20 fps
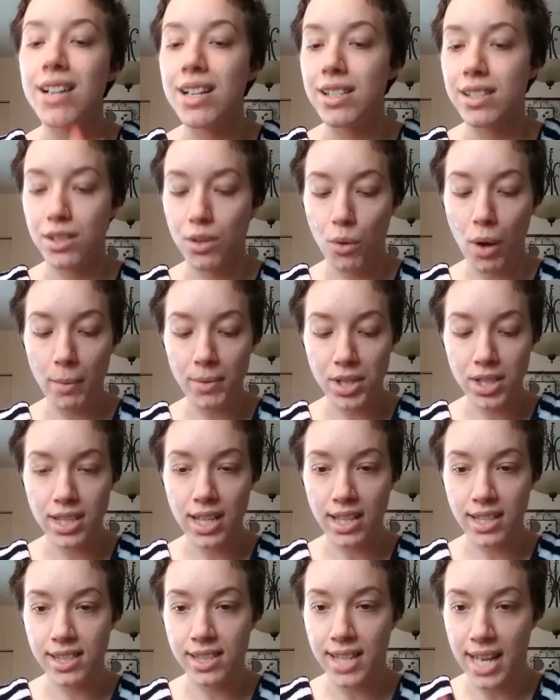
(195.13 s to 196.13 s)
So I'm just
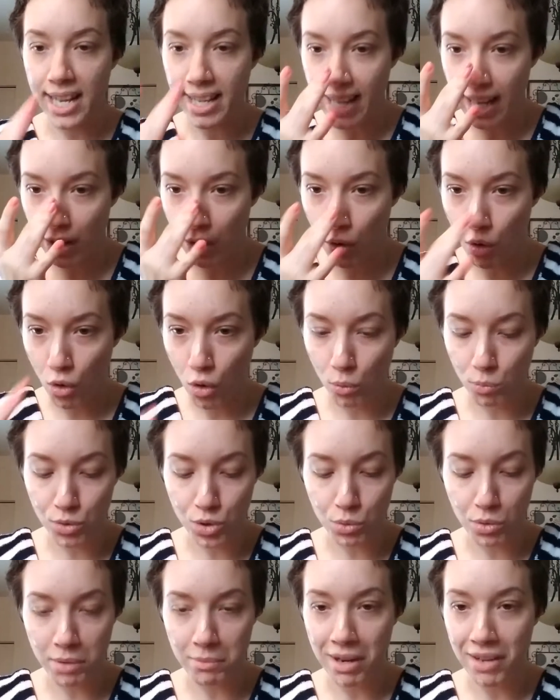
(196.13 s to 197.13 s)
like staying at home,
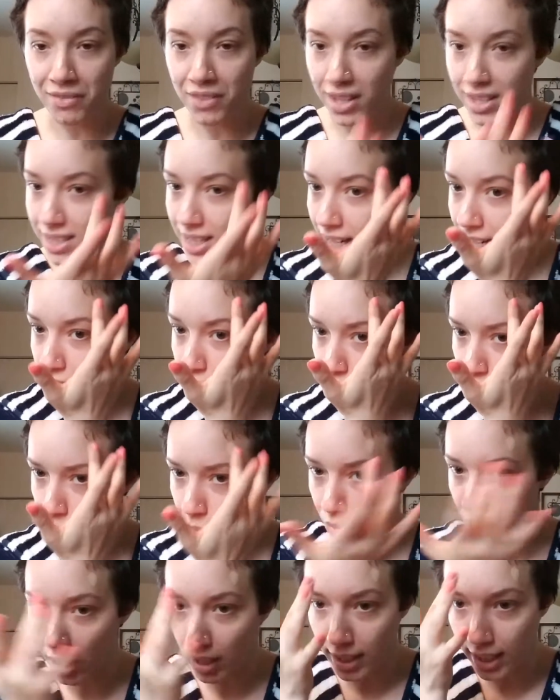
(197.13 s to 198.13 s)
doing my things that I
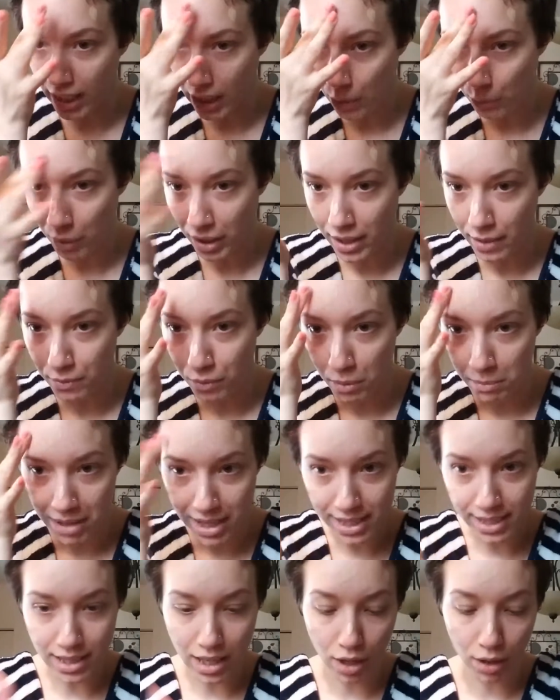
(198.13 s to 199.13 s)
do, not getting ready for
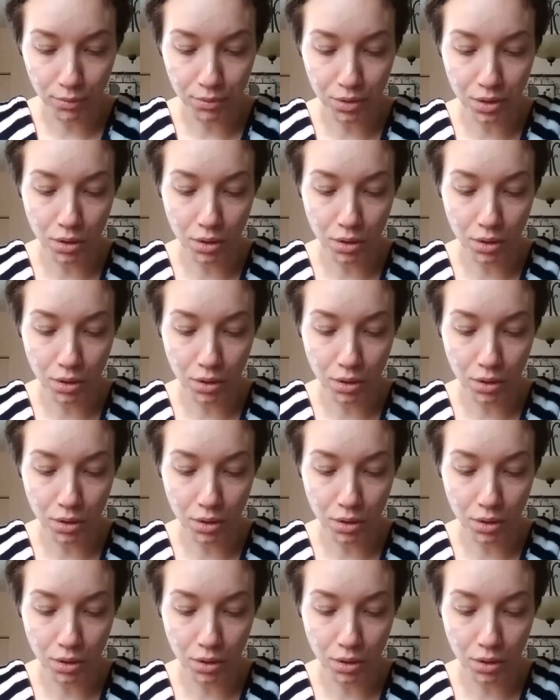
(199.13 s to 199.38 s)
myself.